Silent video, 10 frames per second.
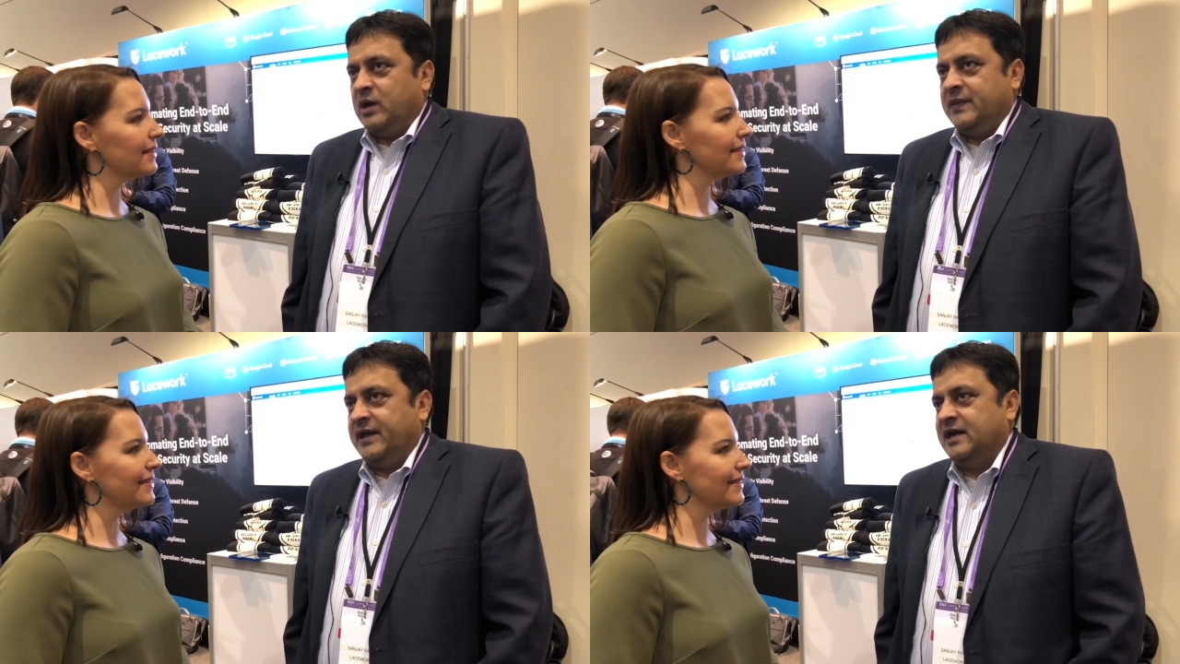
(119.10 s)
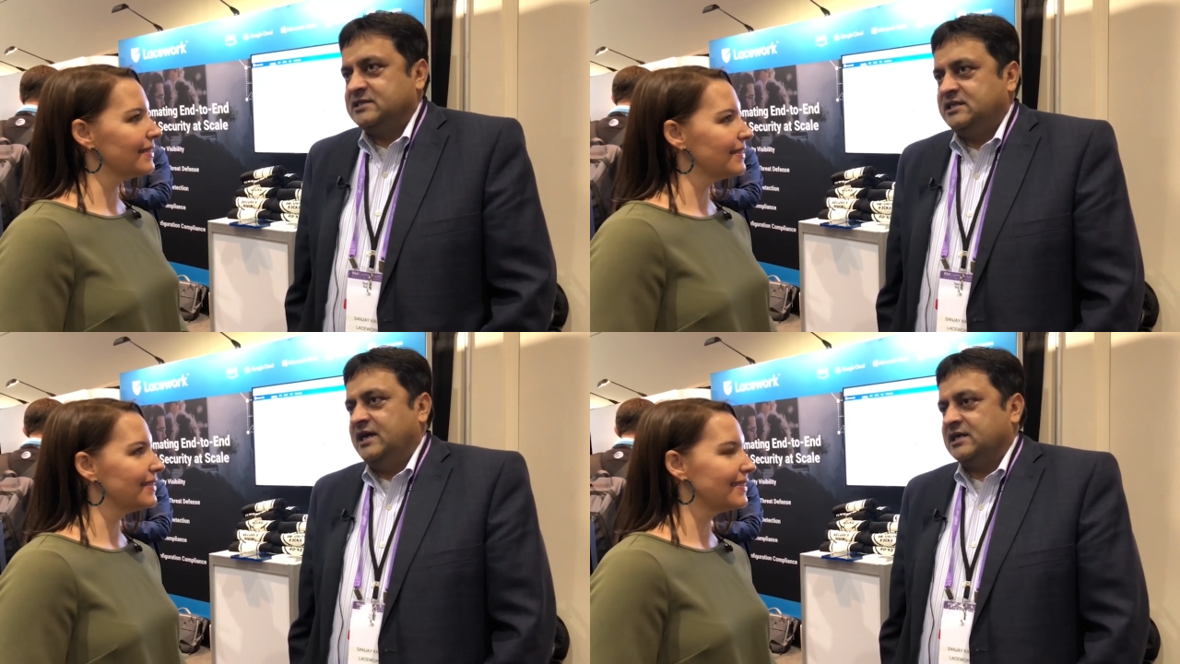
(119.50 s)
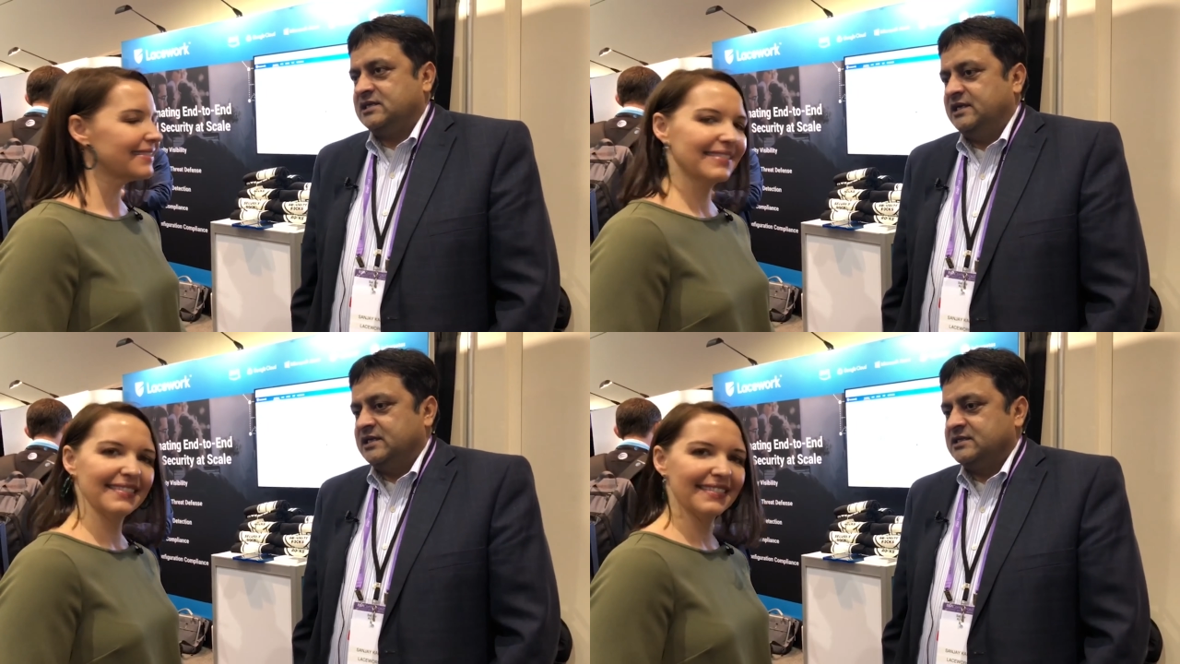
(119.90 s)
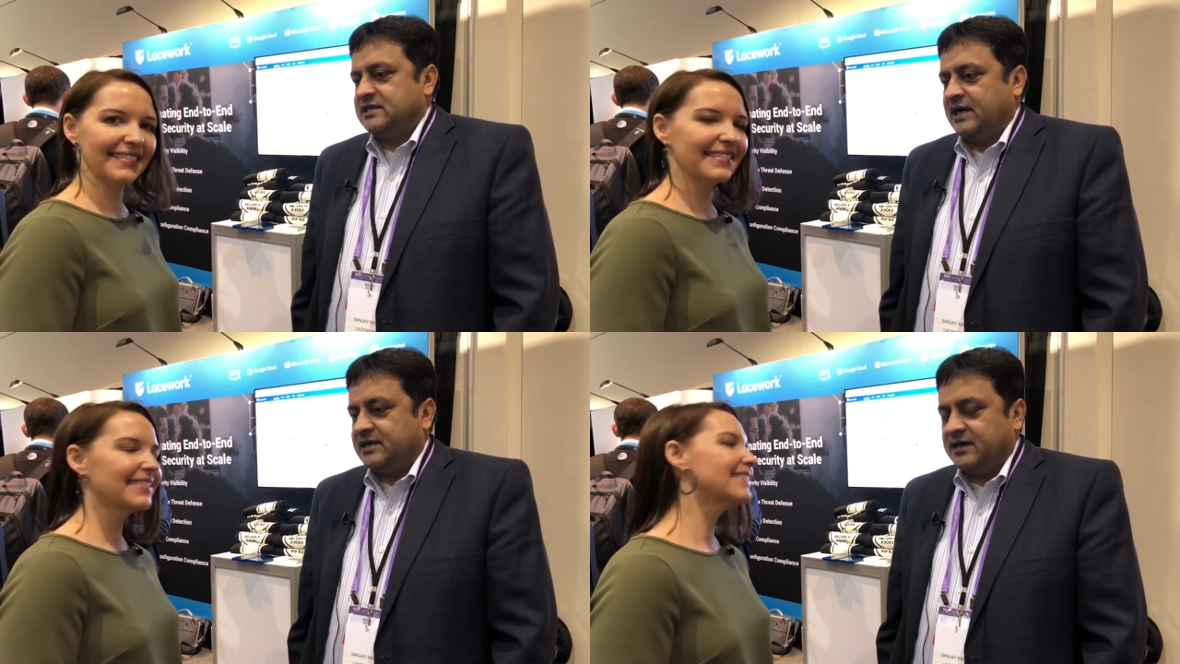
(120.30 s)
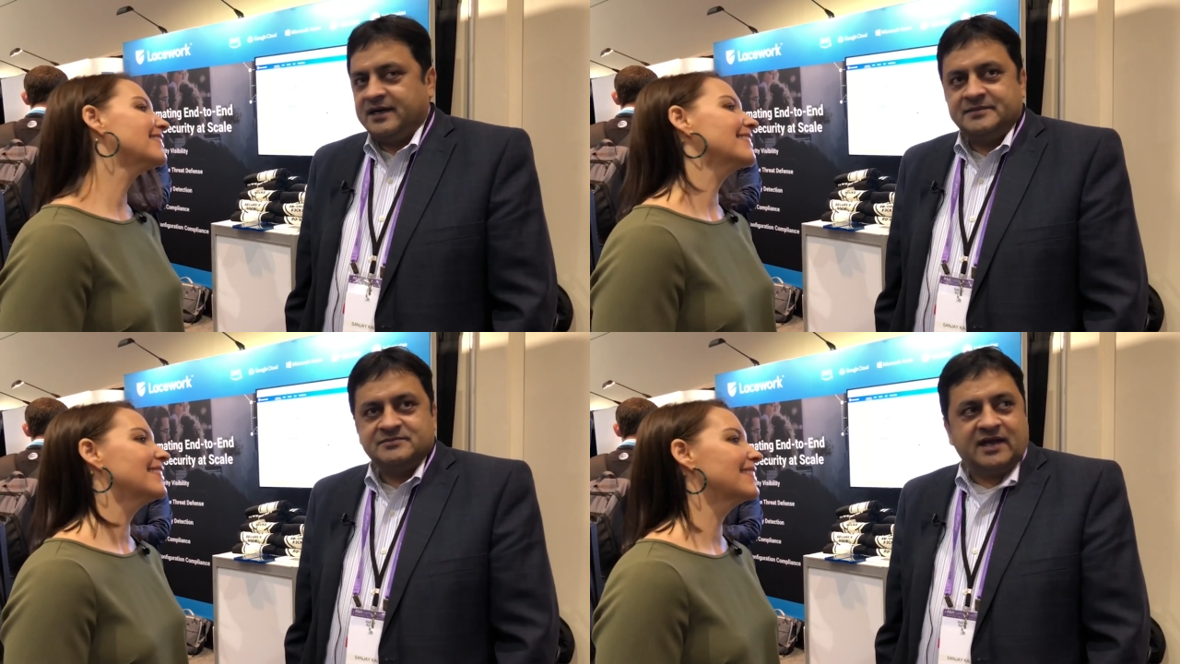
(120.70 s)
Speaker 1: one thing I see actually is that
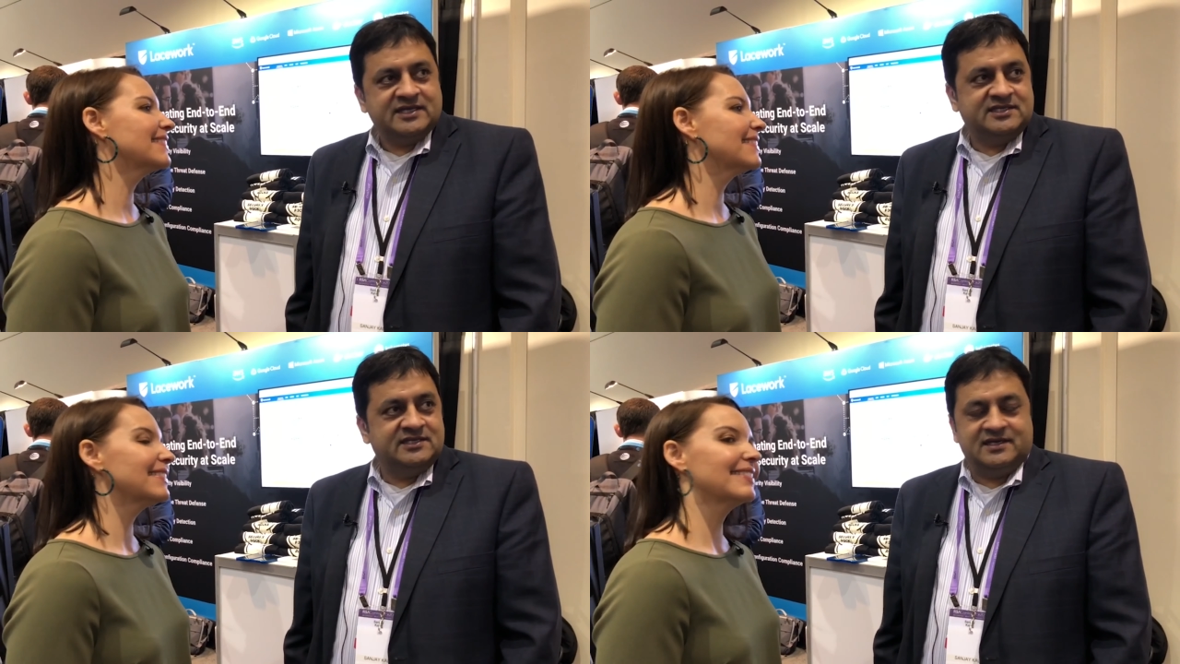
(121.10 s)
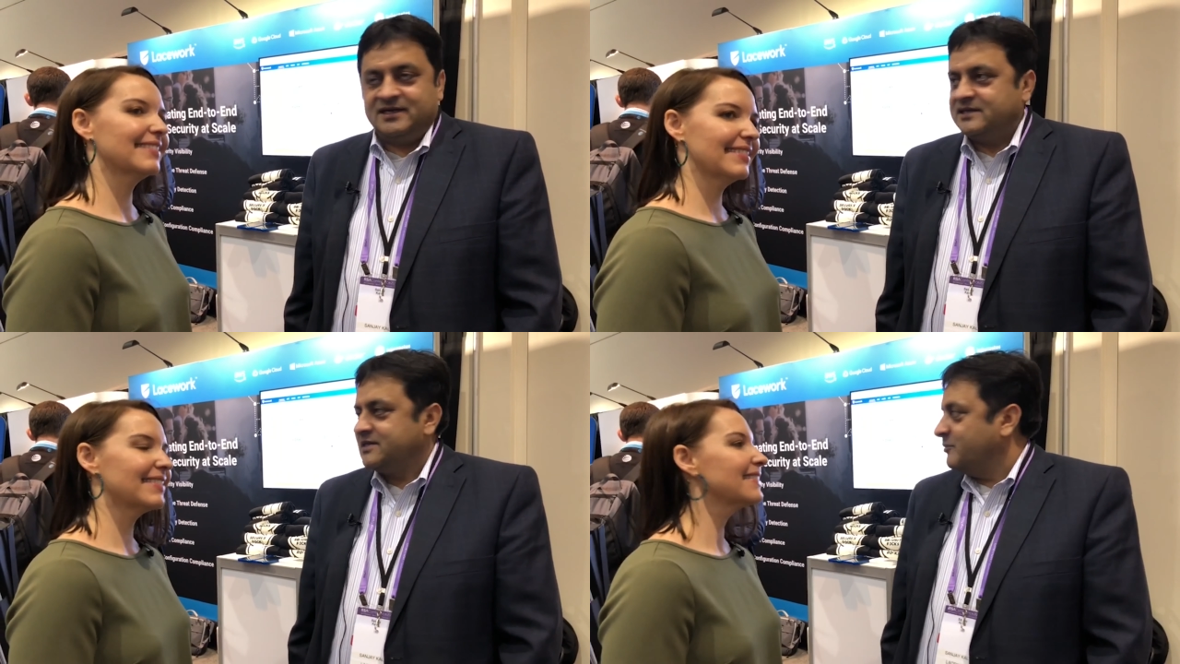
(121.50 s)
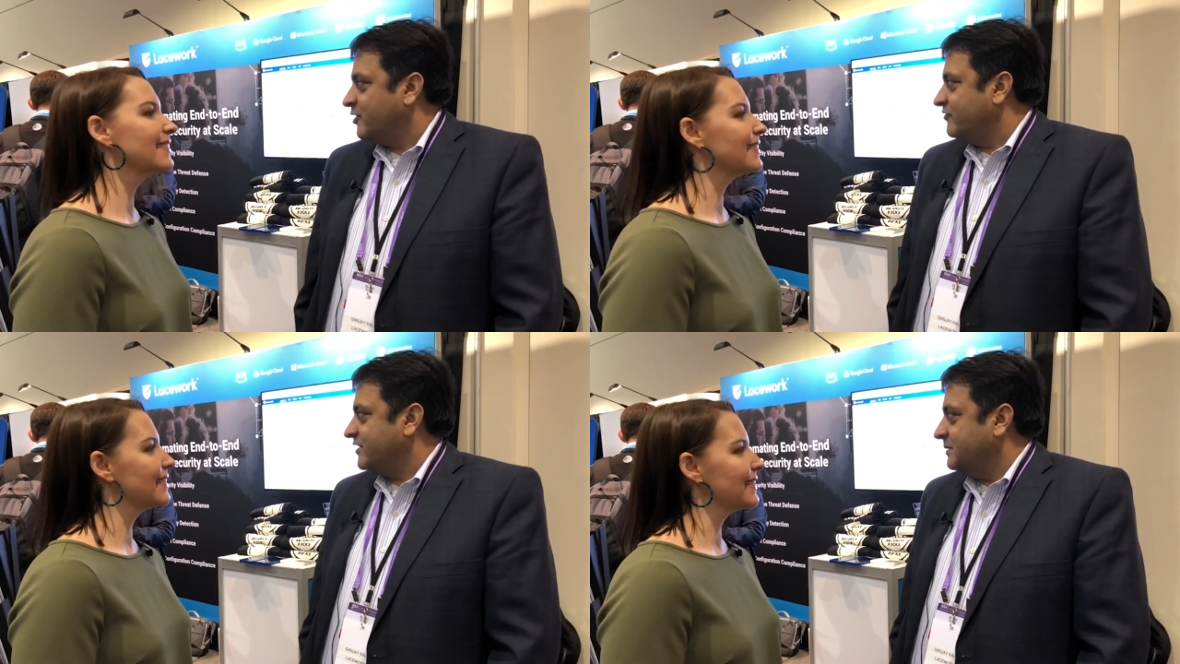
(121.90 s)
um, I see the number of